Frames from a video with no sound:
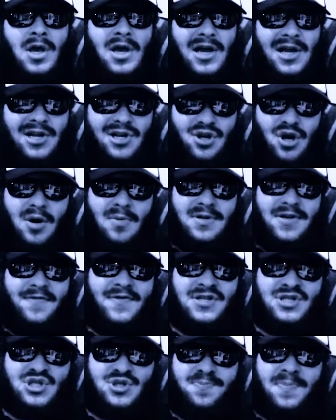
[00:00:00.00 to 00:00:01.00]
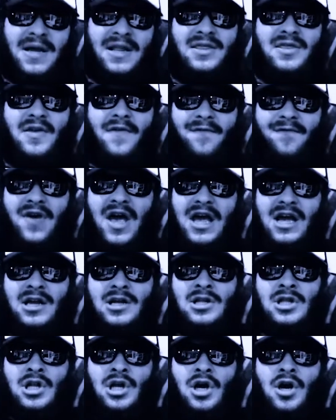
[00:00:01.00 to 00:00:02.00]
in terms of a spit in the
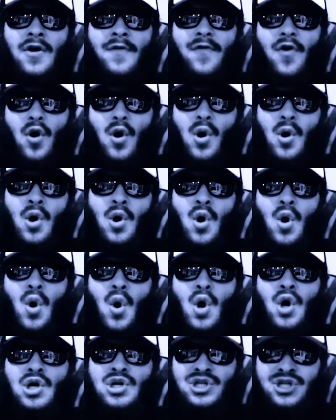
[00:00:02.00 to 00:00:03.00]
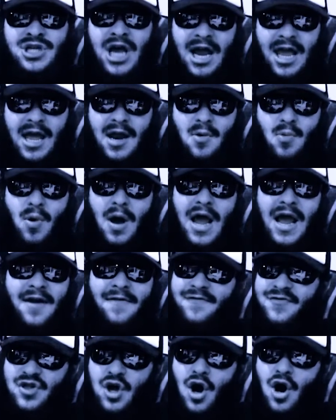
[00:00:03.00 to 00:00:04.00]
face for second
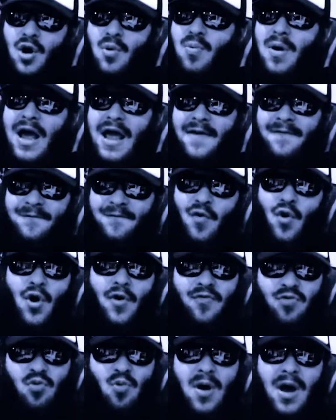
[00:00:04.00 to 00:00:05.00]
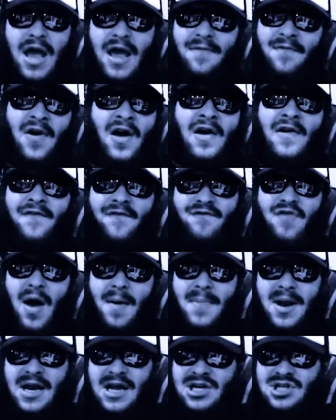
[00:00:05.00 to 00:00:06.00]
wave, third wave, fourth wave
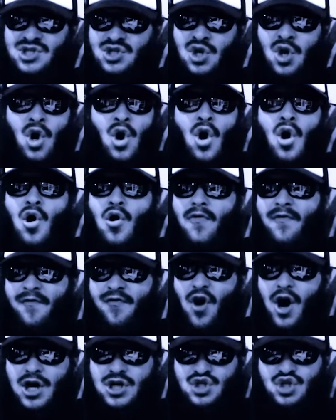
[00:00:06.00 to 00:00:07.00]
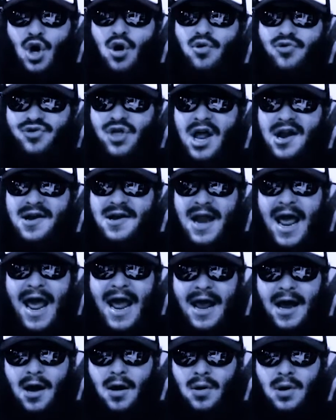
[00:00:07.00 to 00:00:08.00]
feminists who fought tooth and
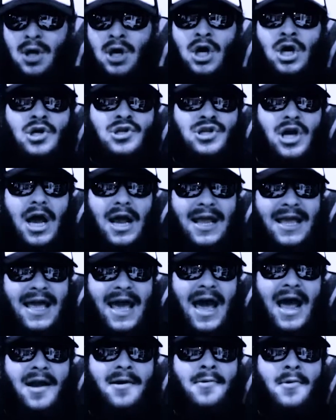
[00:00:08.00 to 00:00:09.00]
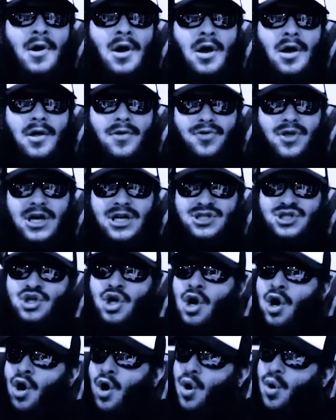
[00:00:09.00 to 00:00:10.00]
nail to get this
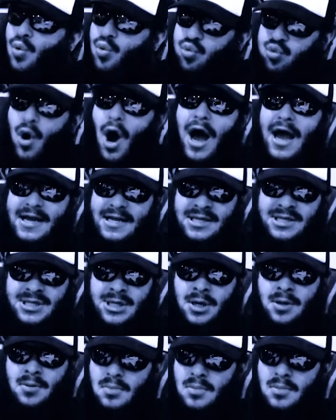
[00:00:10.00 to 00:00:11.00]
right,